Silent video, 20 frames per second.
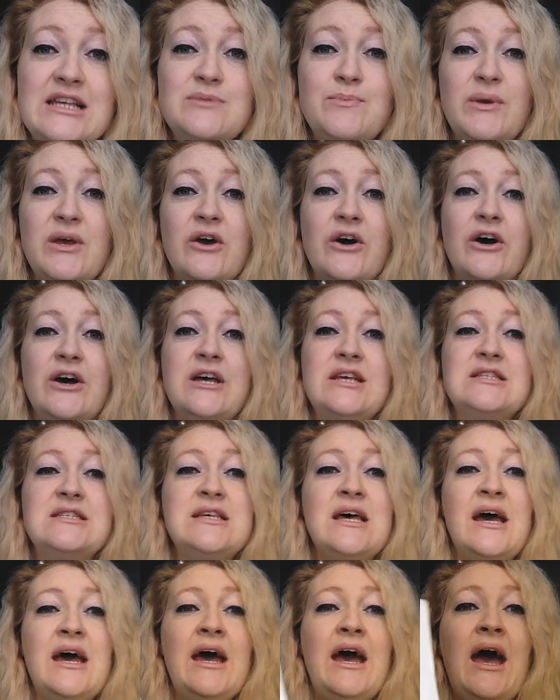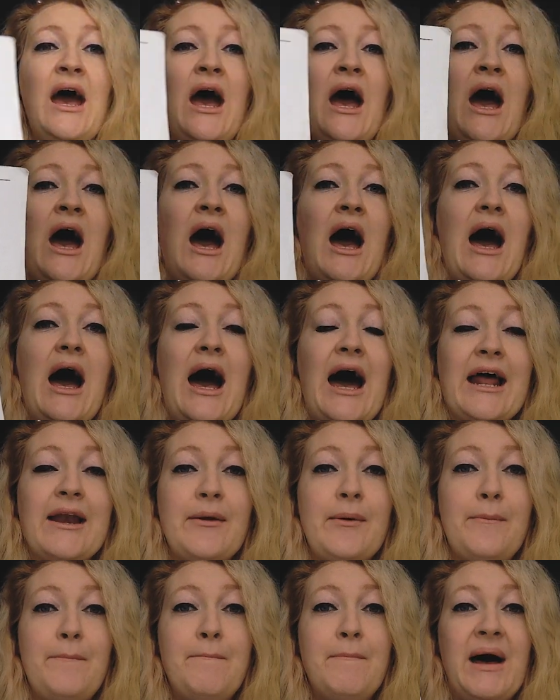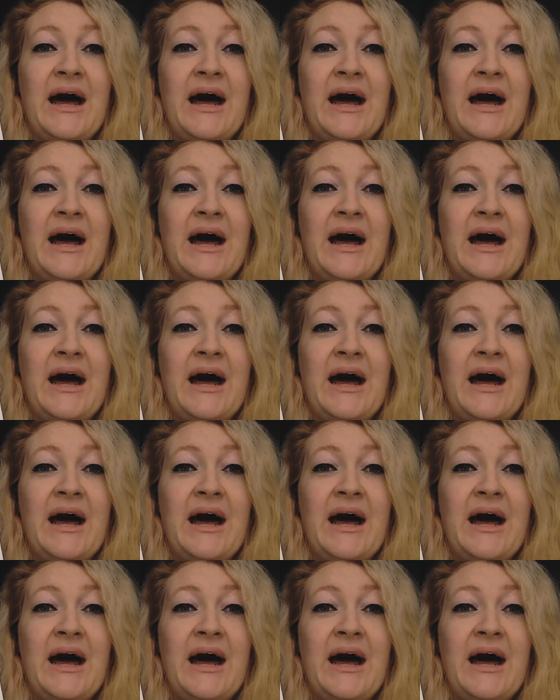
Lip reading: is because I